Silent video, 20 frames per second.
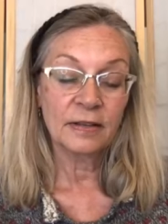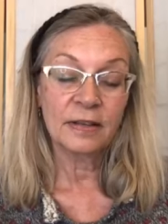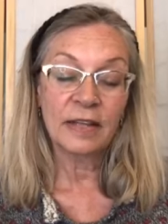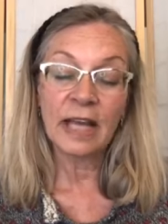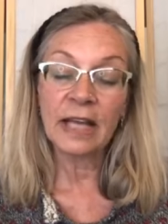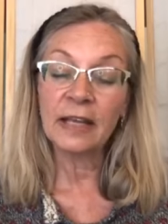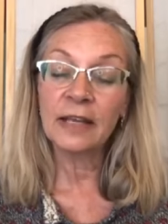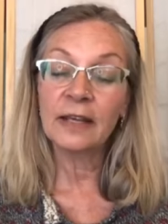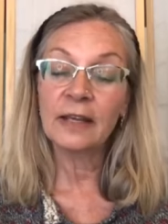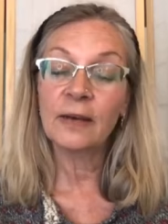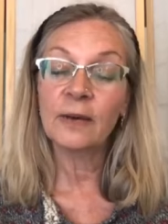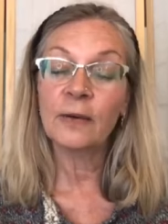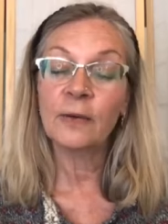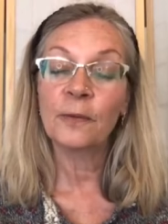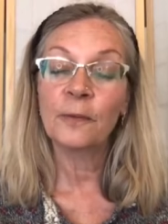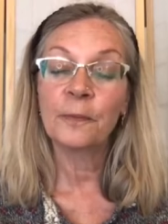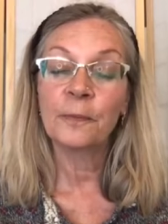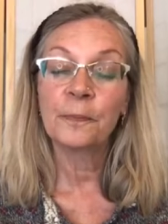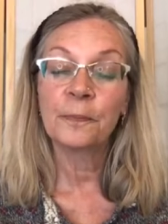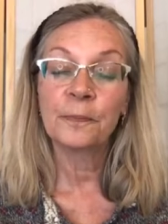Thank
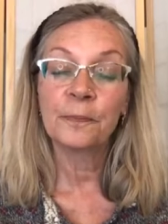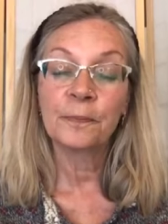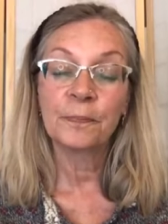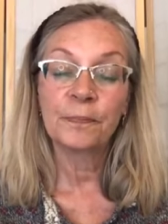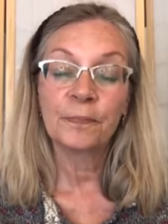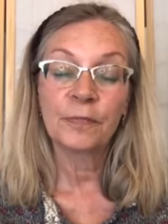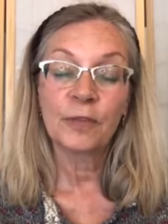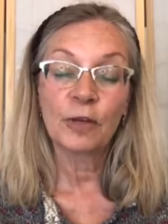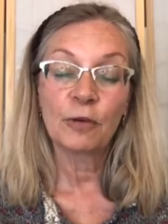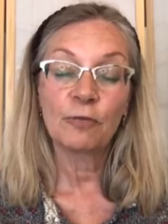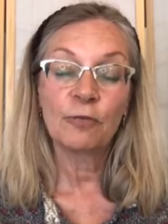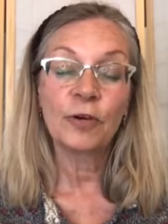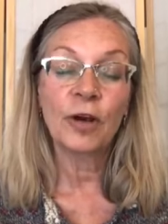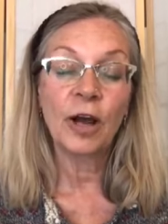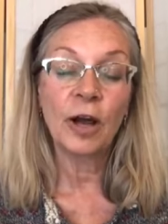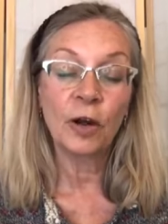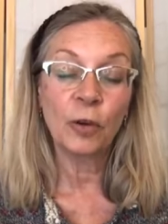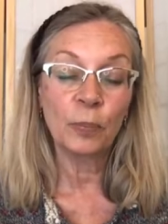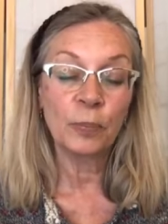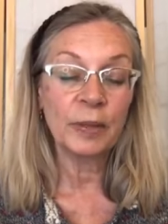you for
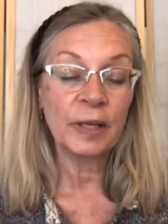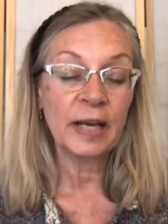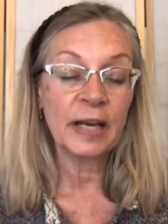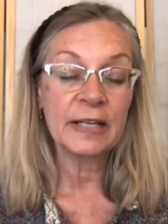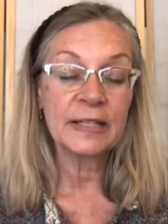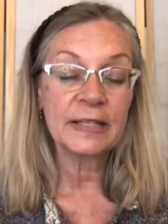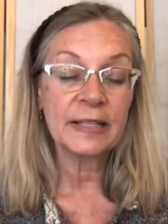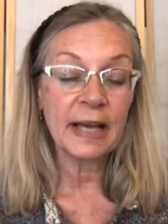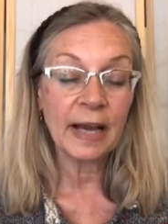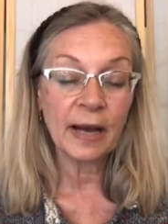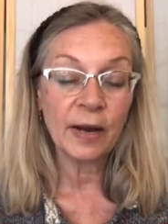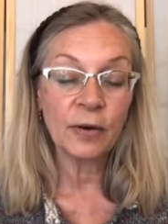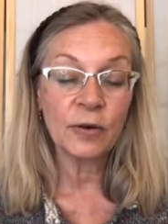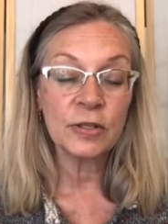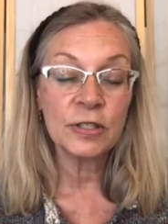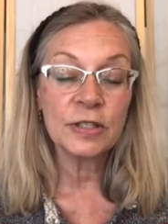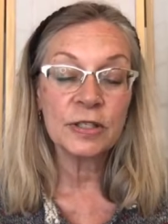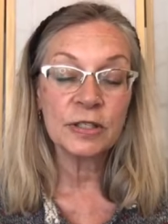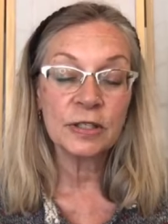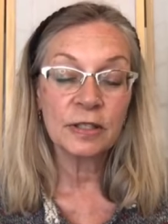helping us
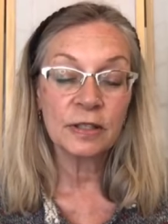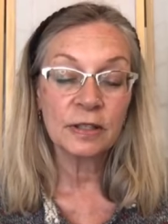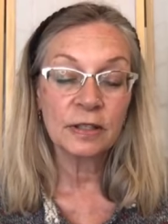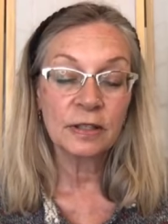out.